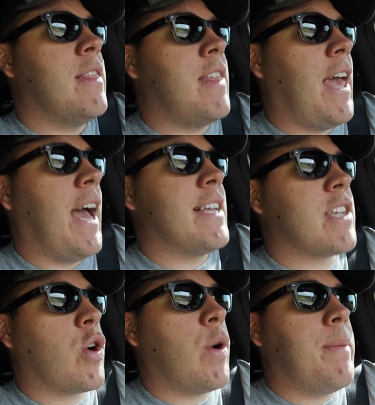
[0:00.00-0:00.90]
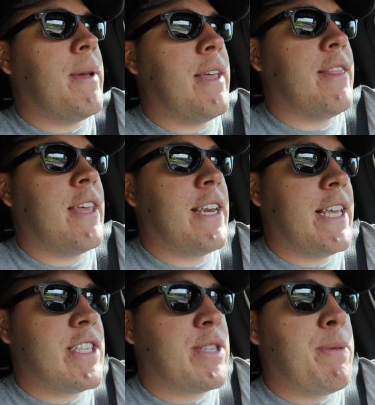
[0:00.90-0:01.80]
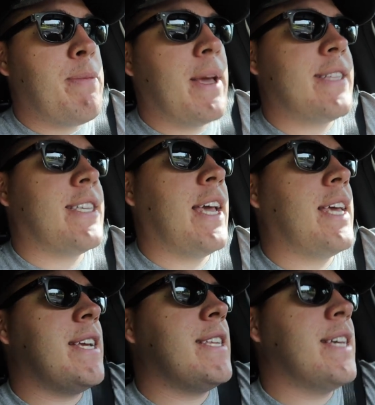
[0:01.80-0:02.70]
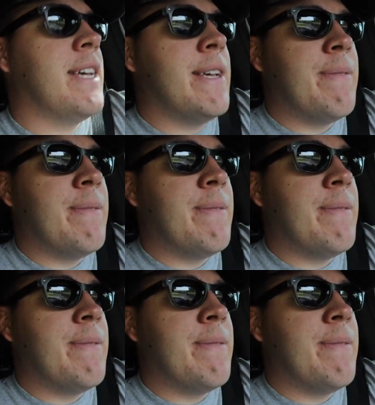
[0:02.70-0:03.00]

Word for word: that has equipment that needs to be maintained.